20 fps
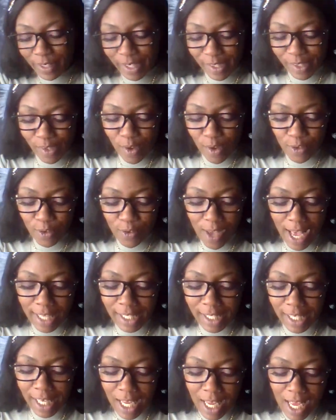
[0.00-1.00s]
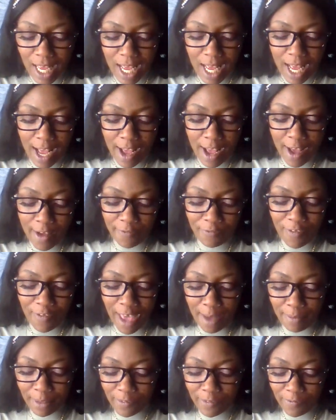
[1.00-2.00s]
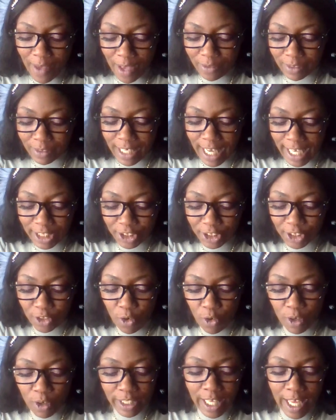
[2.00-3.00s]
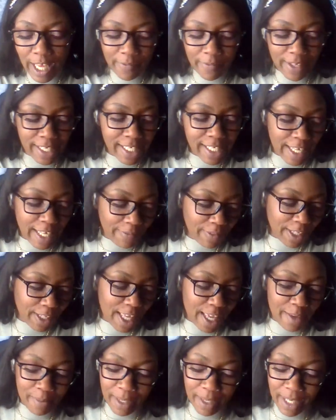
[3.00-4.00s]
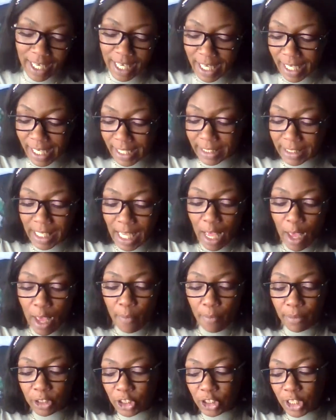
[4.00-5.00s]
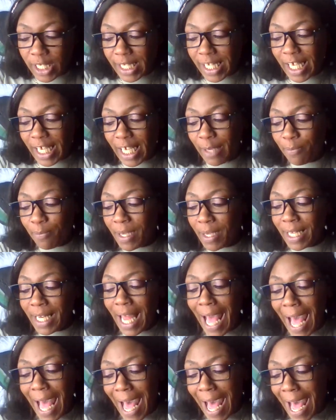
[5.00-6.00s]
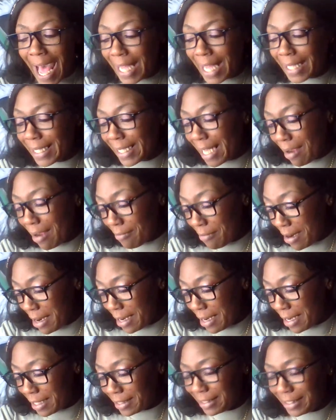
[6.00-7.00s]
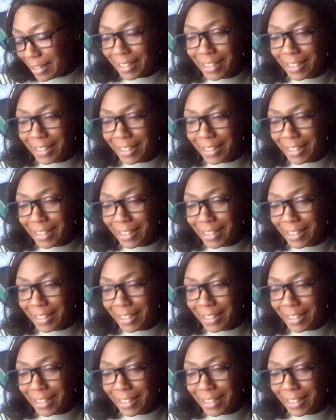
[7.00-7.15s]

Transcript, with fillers: So you got a family foundation or love that's definitely coming in, but just keep it hot, all right?